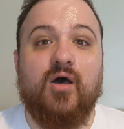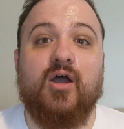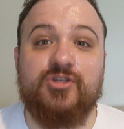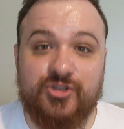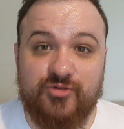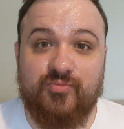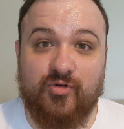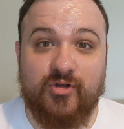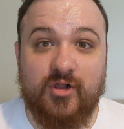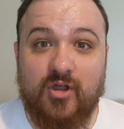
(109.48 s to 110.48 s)
I should have
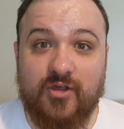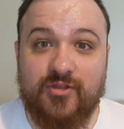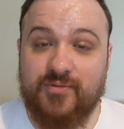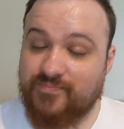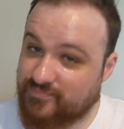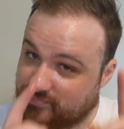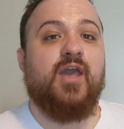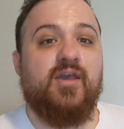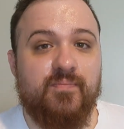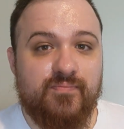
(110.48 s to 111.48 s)
brought a cloth.
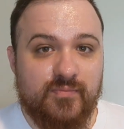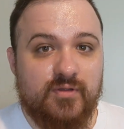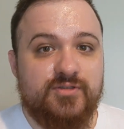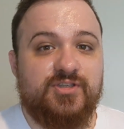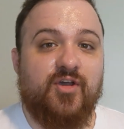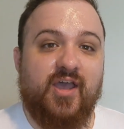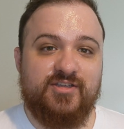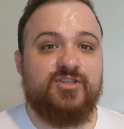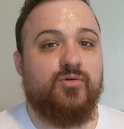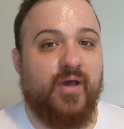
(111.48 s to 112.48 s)
Okay, so
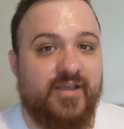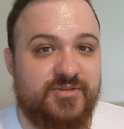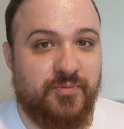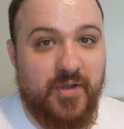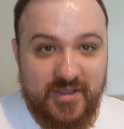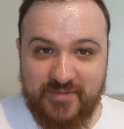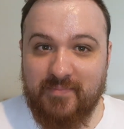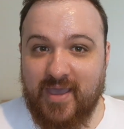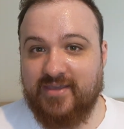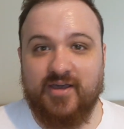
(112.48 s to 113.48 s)
as always with
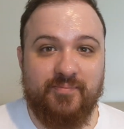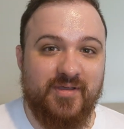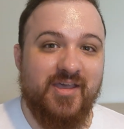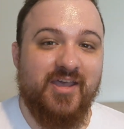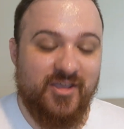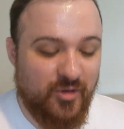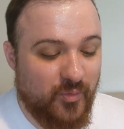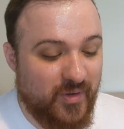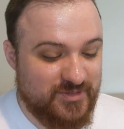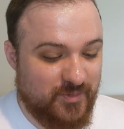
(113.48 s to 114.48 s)
makeup, you
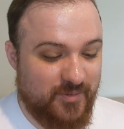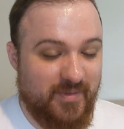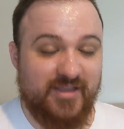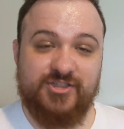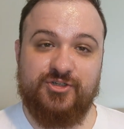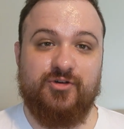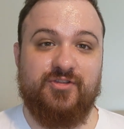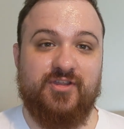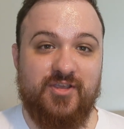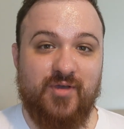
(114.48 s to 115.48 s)
always want to make
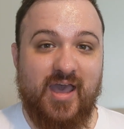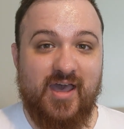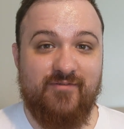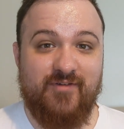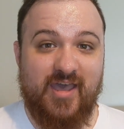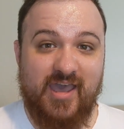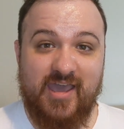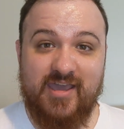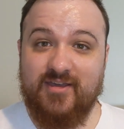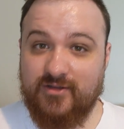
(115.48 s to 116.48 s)
sure that you have
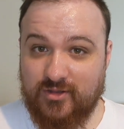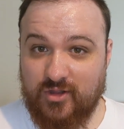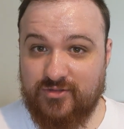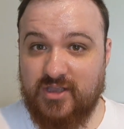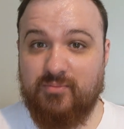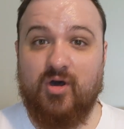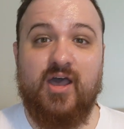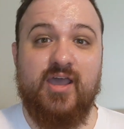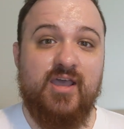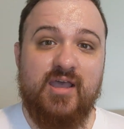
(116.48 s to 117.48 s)
a cloth
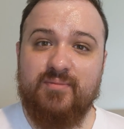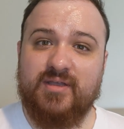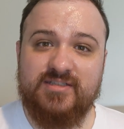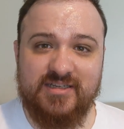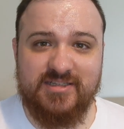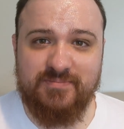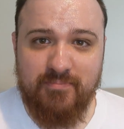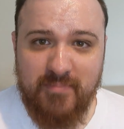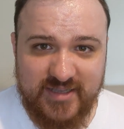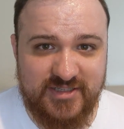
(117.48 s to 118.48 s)
nearby because it is
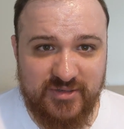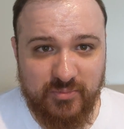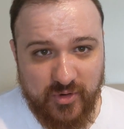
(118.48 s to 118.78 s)
messy